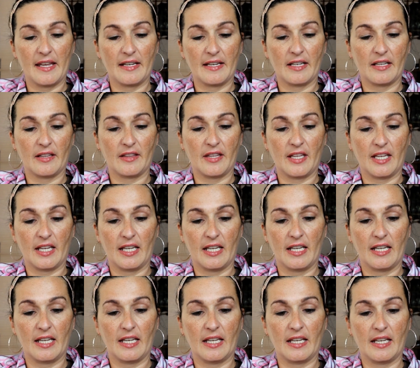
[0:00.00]
And
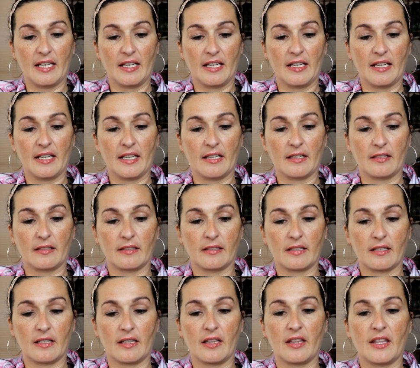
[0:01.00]
then
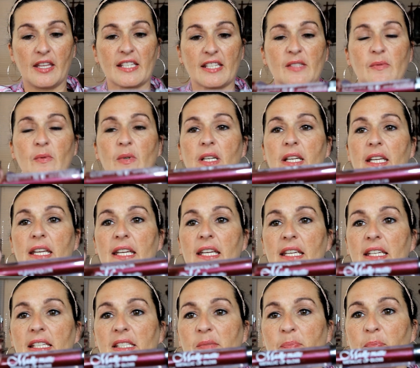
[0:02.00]
this one
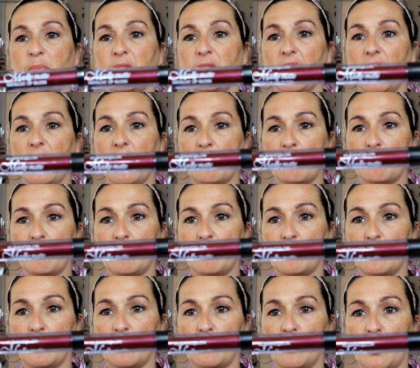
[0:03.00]
is plum
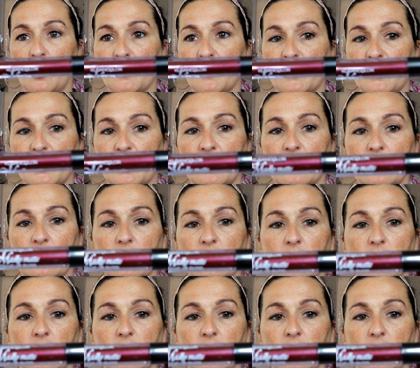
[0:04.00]
roaster.